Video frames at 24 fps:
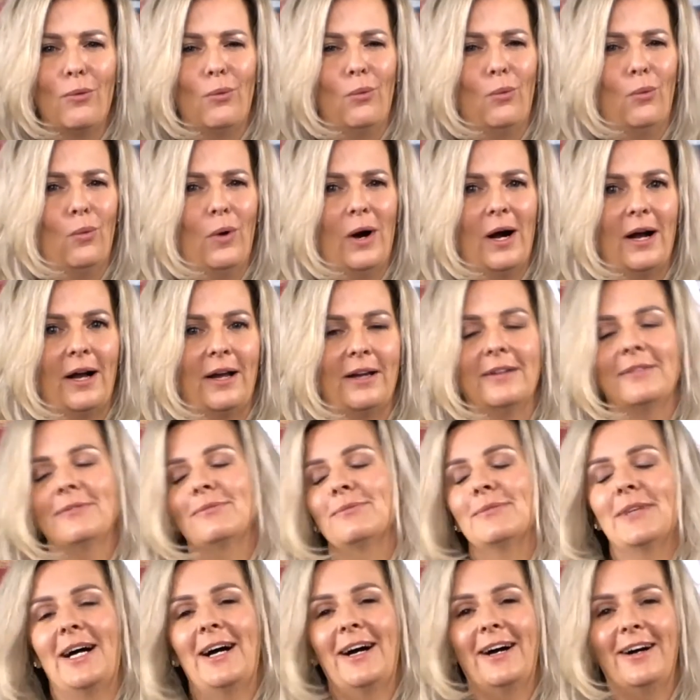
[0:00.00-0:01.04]
Why?
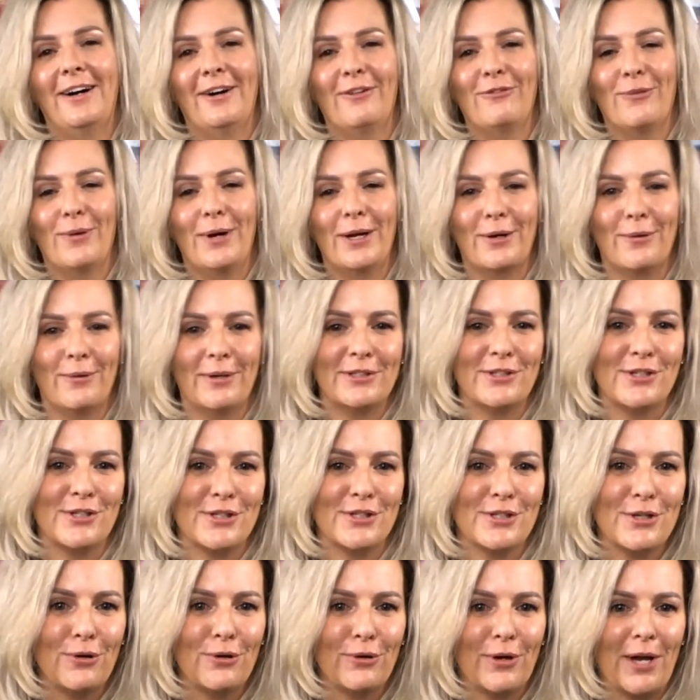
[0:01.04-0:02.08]
I love why questions.
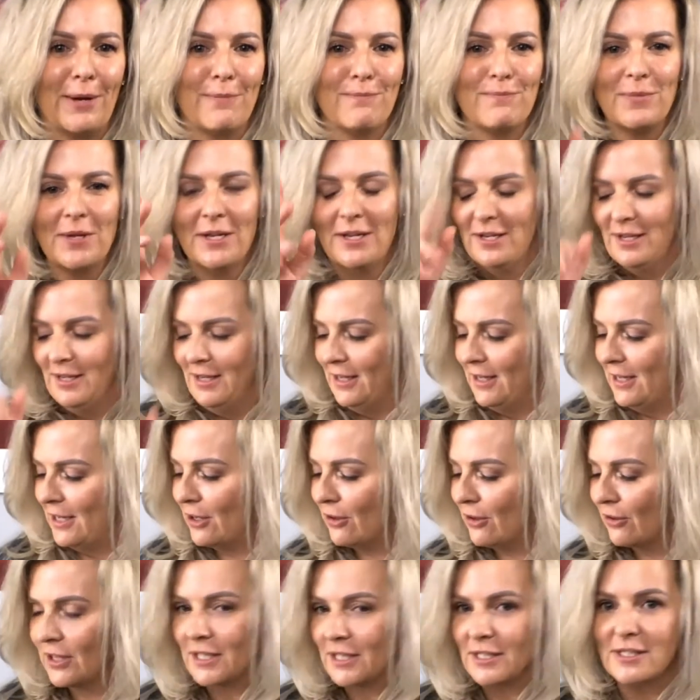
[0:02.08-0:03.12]
Okay, here
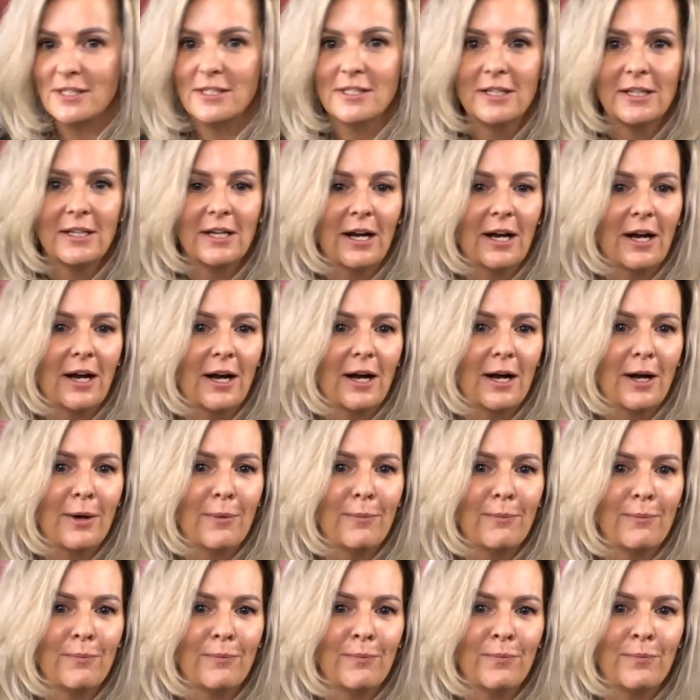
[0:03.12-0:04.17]
it is.
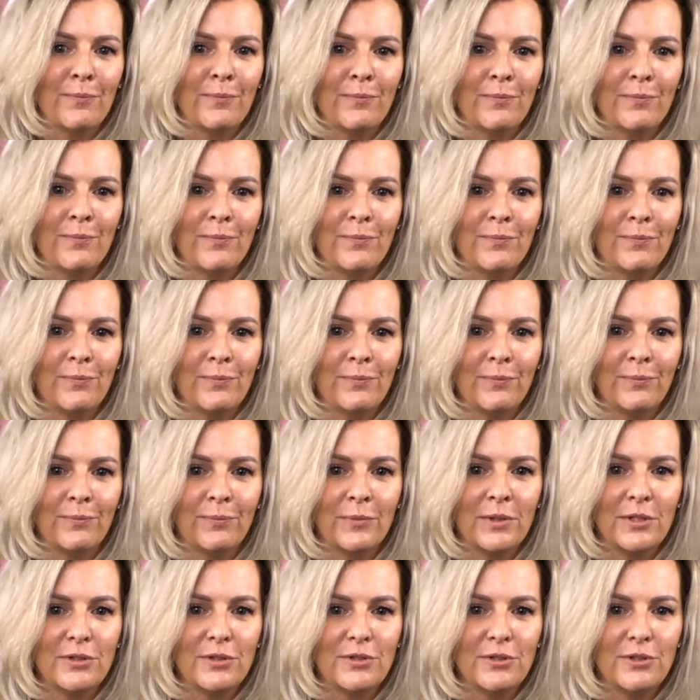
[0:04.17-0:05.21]
I'm
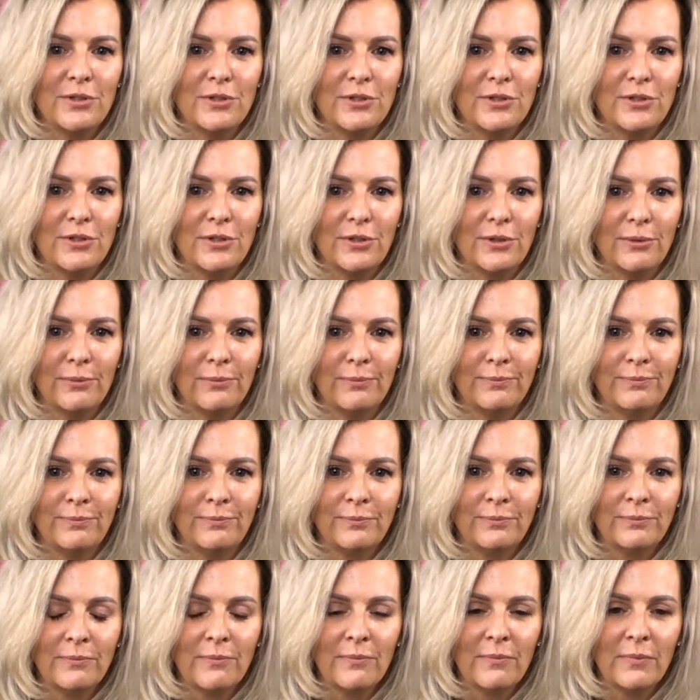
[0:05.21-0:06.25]

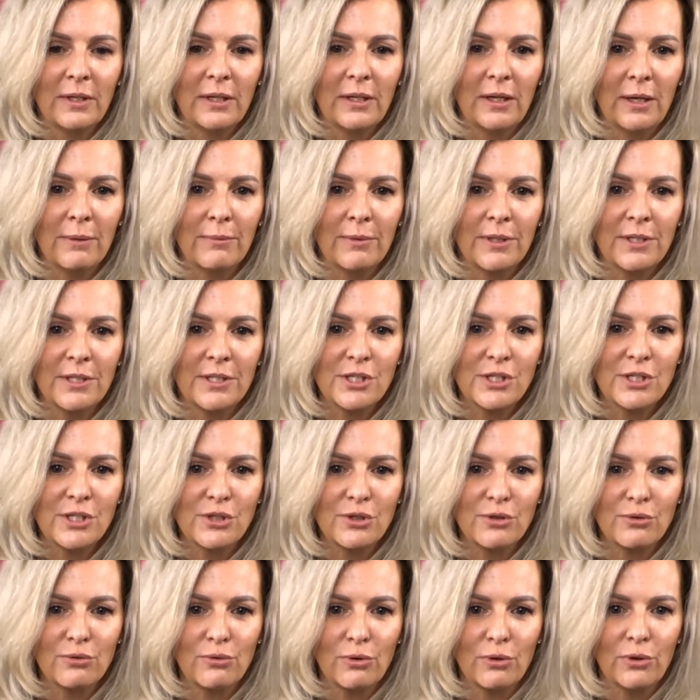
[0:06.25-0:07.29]
going to
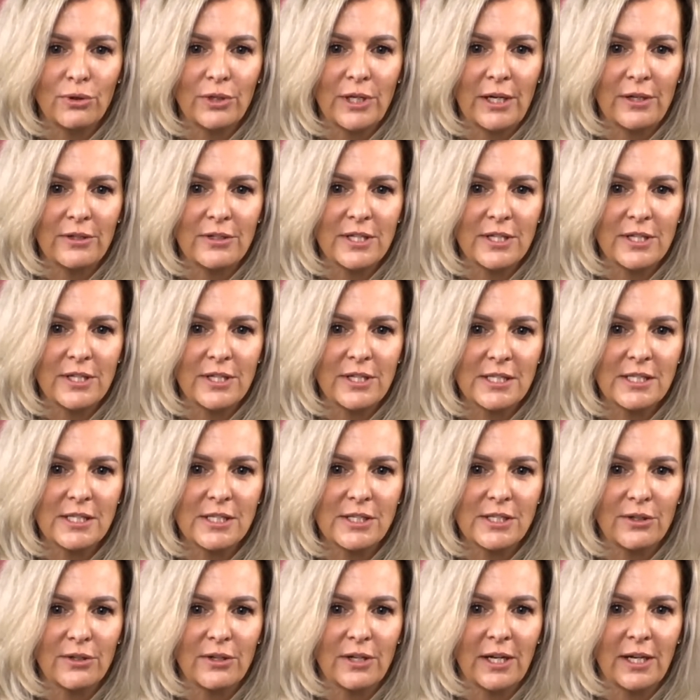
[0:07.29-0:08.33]
scroll down to this
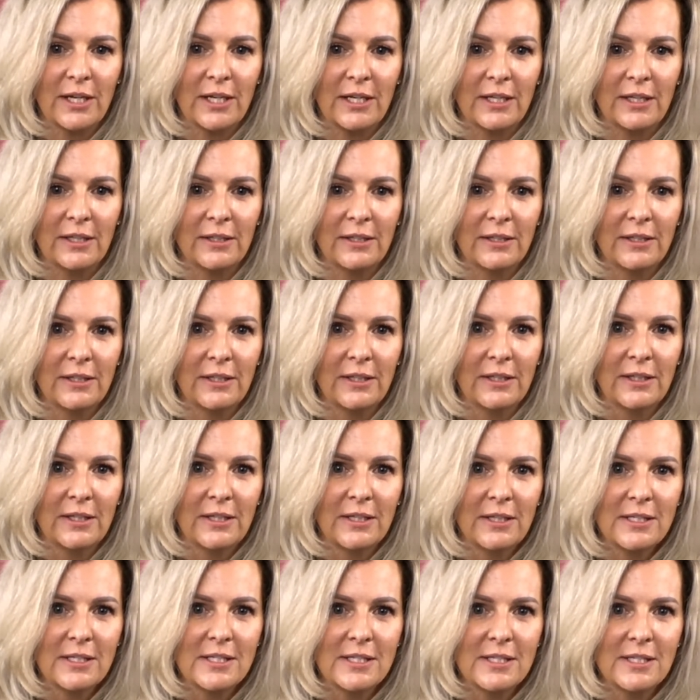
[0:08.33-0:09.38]
so that I can
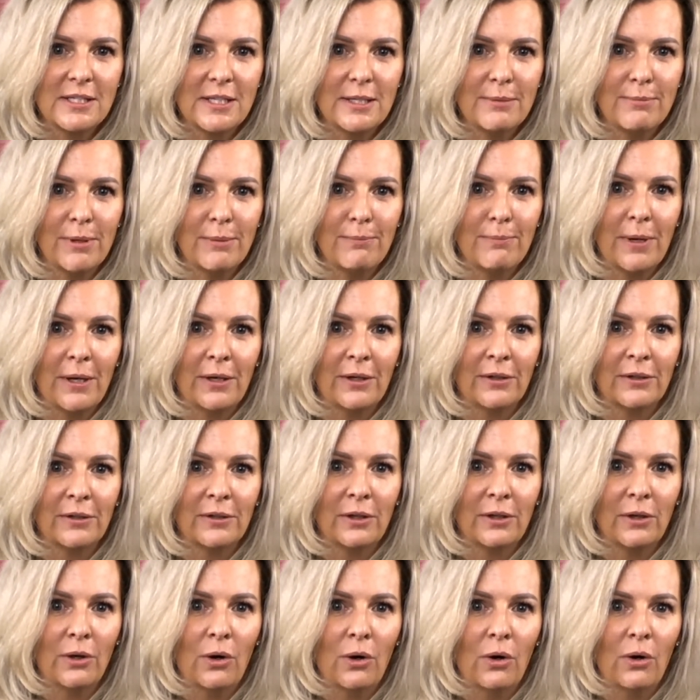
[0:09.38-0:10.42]
see a bit better.
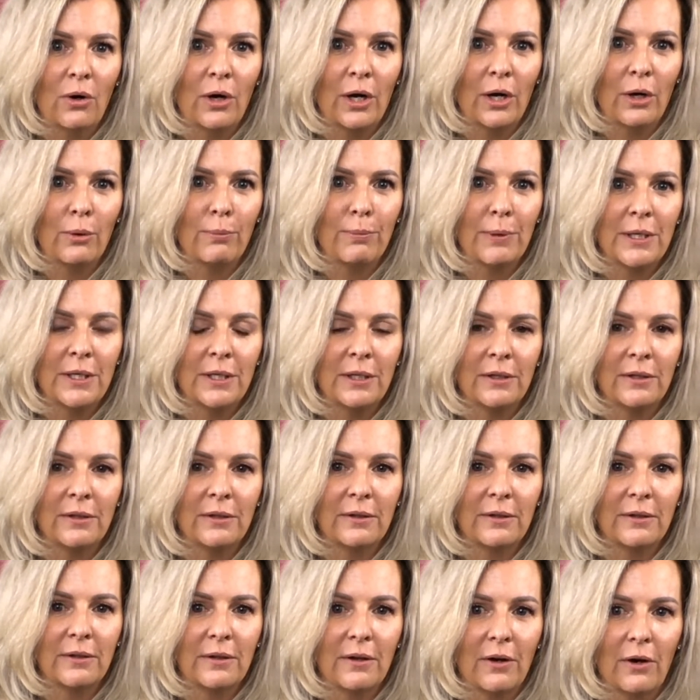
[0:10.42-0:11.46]
Oh, I hope I didn't.
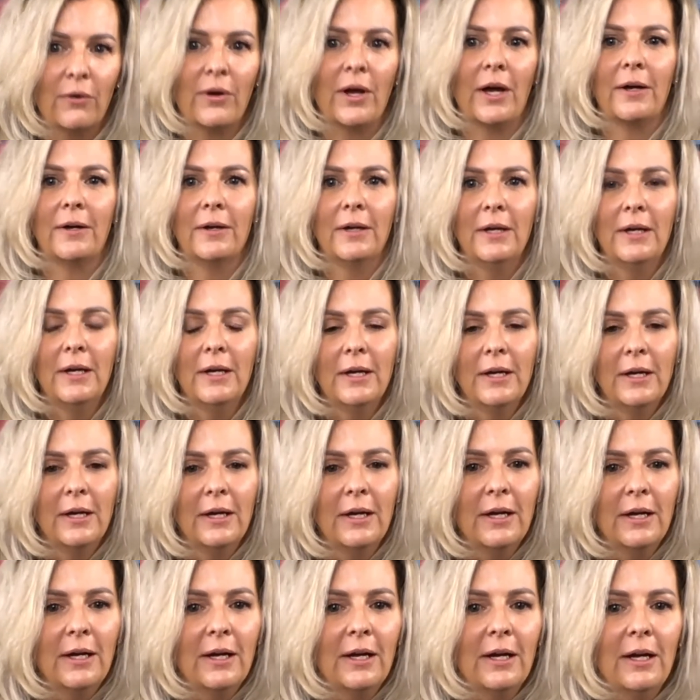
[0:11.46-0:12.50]
Okay,
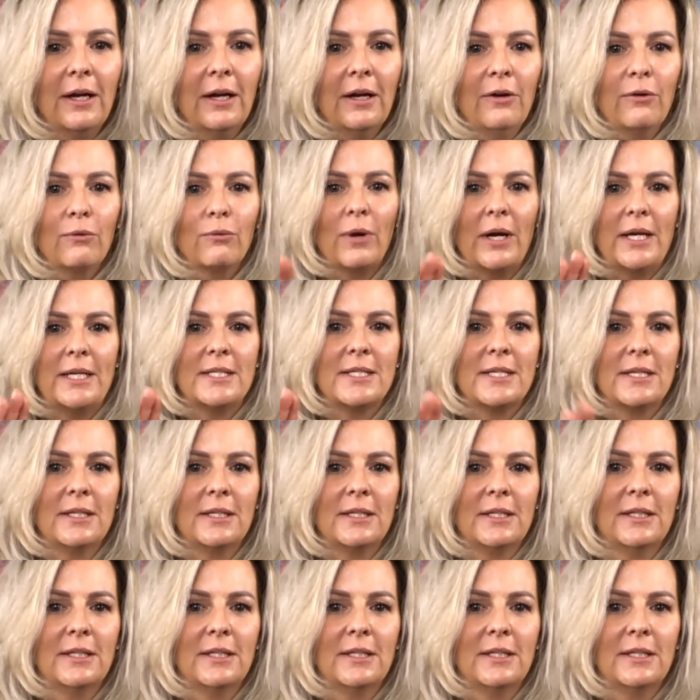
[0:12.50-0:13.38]
right.